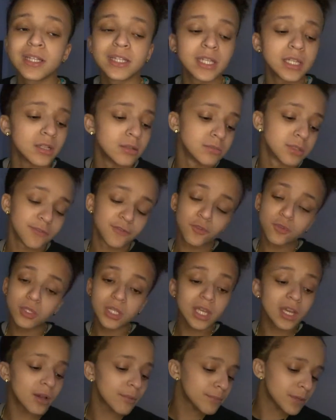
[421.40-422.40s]
DMs. If you
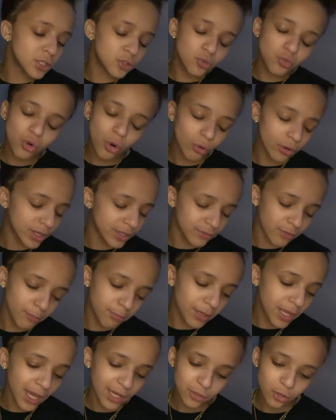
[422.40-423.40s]
DM me, you gonna get a
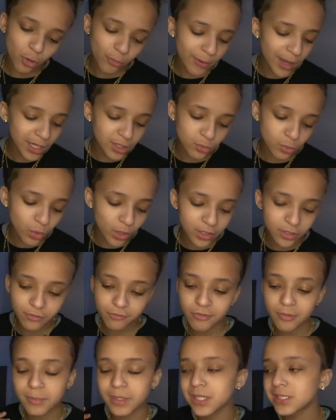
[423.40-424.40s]
reply no matter what. You
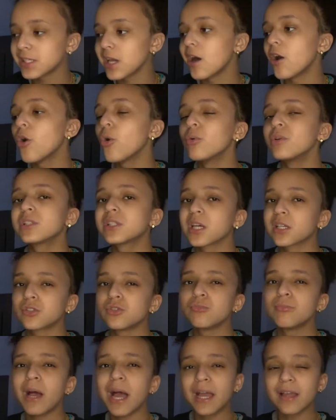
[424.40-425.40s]
feel me? Because I always text you
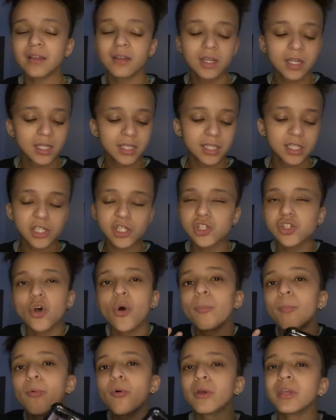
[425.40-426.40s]
back. There's just
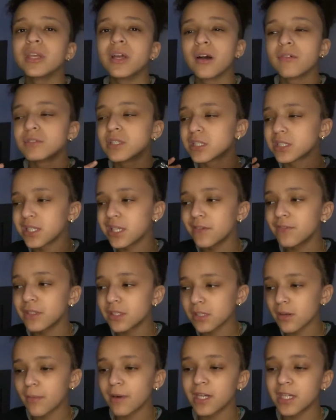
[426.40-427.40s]
no point of just leaving
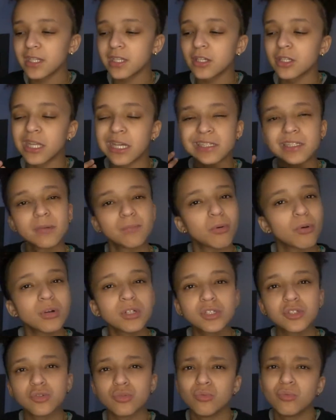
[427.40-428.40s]
somebody there that
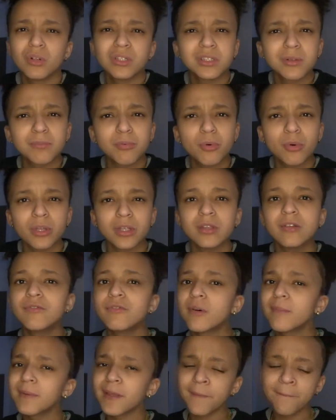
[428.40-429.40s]
supports you. What's the point? You
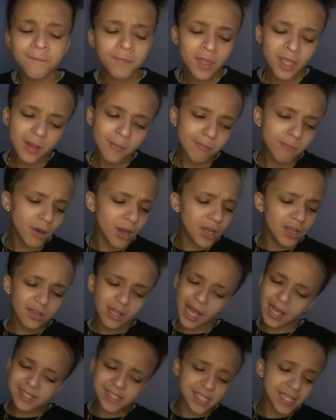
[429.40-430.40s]
feel me? But
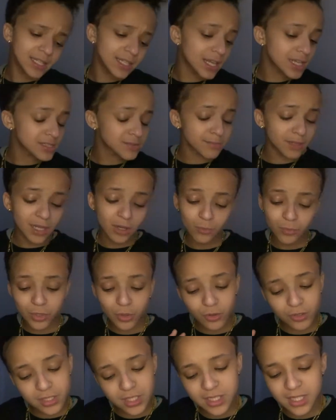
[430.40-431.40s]
I say less, man. We
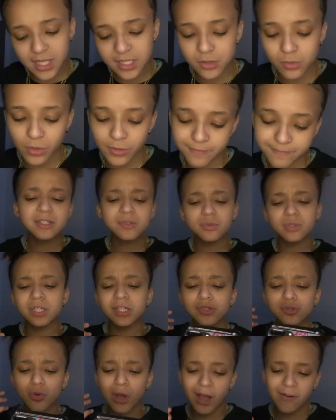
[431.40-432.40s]
on to the next one. Next one
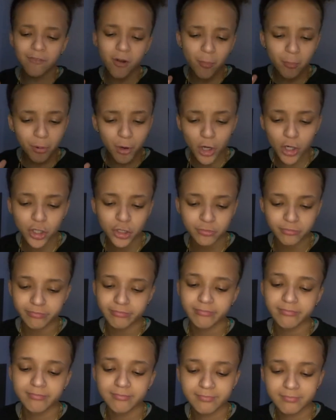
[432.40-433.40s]
is you have a perm.
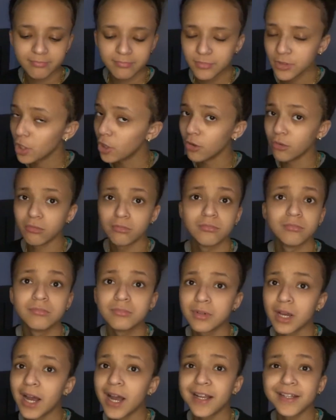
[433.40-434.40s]
No.
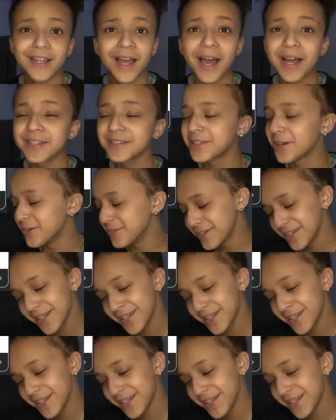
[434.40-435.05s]
I, I don't.